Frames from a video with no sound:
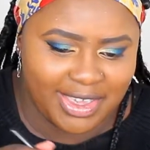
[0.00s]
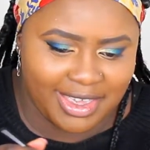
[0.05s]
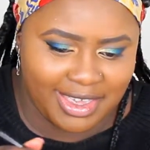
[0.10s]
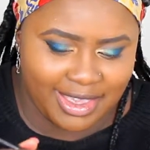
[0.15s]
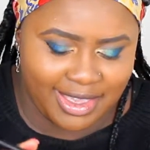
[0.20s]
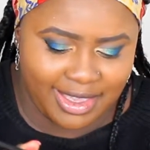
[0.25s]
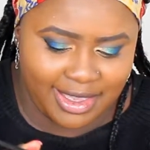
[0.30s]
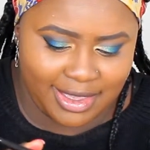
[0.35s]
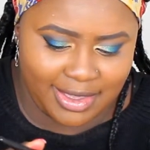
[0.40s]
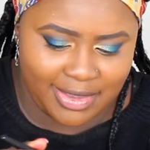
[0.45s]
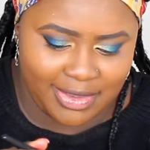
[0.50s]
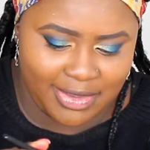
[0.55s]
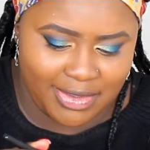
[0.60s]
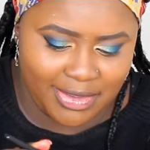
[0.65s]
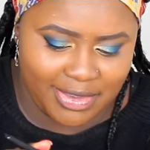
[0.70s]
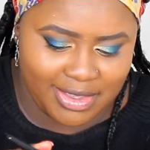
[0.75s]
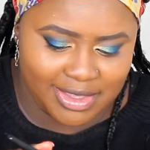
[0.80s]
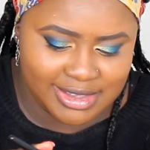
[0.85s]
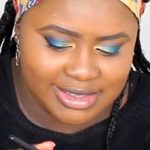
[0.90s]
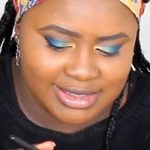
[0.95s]

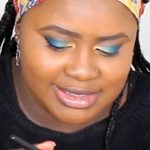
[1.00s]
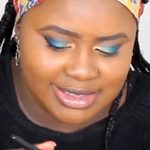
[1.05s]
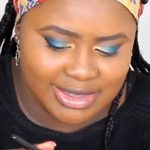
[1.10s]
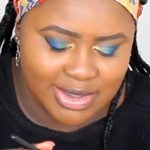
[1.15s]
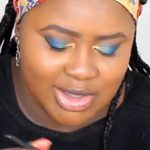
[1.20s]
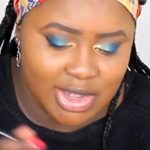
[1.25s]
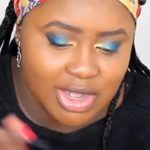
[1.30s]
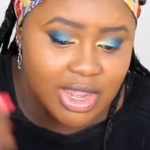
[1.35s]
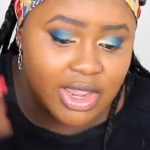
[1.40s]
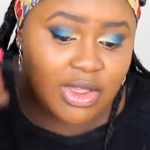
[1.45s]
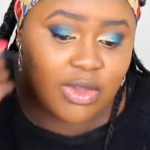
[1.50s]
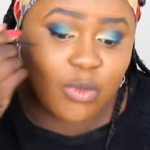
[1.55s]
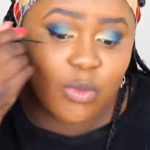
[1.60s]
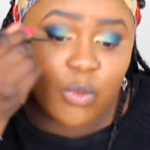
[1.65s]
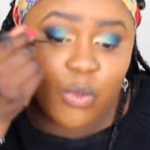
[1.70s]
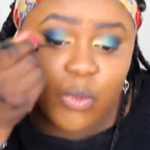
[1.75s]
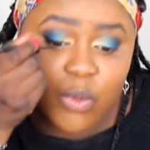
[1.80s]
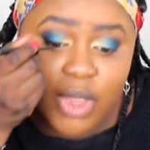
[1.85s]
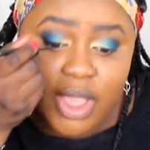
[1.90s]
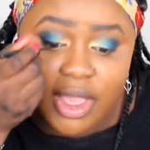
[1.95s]
it's
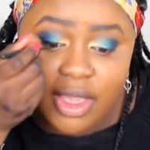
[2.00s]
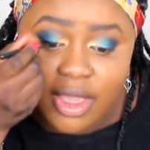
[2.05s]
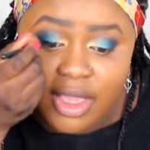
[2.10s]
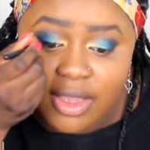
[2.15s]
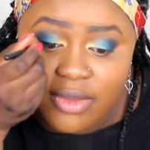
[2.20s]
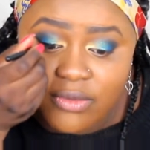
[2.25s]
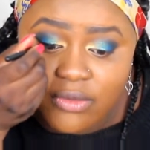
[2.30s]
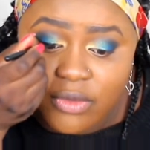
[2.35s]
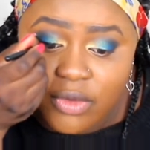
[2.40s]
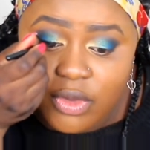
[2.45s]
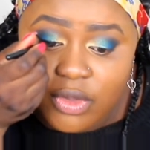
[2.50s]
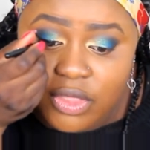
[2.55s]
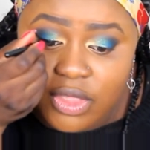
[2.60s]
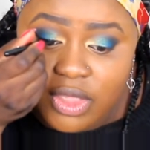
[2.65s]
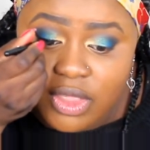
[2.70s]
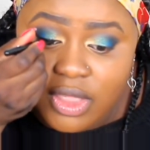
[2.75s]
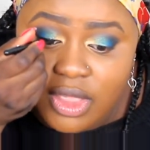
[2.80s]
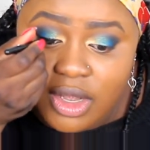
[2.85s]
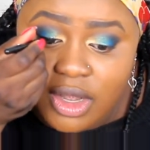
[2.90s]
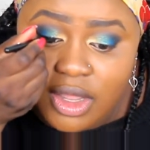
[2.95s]
gone way
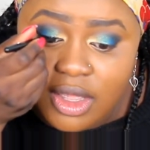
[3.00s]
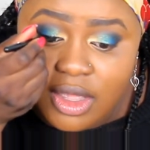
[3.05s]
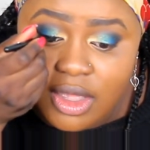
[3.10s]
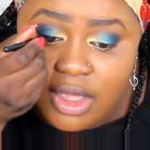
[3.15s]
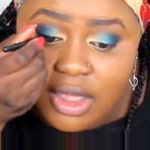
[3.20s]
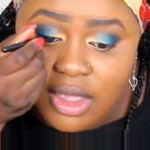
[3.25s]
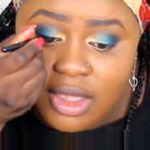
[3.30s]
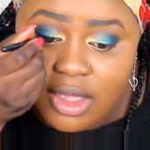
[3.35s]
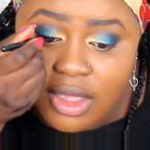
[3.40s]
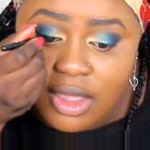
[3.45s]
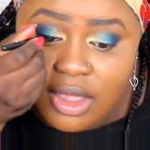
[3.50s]
further than i